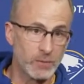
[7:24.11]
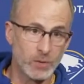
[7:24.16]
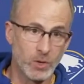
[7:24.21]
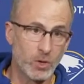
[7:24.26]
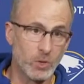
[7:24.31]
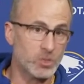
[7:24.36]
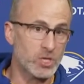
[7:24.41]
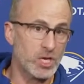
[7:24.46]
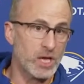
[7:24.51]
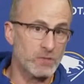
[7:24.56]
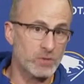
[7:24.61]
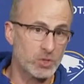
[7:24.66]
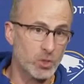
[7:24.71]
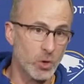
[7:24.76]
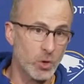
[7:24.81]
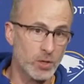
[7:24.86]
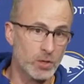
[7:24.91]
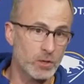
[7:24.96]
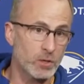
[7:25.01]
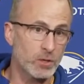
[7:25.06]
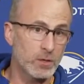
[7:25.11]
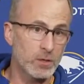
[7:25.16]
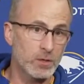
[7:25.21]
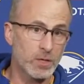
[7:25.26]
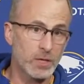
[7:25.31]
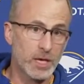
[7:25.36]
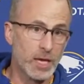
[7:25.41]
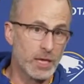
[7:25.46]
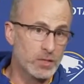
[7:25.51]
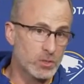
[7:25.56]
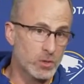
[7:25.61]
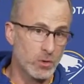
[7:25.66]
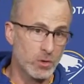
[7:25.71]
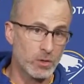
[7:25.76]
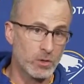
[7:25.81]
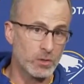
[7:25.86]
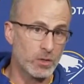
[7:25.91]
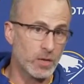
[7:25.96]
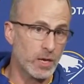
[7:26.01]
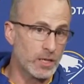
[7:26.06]
Coach, you haven't scored. You can't score.
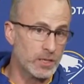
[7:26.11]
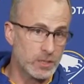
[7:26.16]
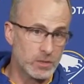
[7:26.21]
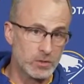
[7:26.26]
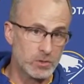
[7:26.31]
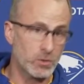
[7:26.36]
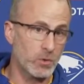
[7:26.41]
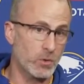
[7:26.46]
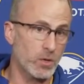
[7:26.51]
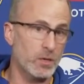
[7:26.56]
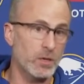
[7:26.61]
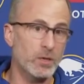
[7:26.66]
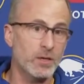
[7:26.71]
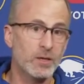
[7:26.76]
Your guys aren't scoring.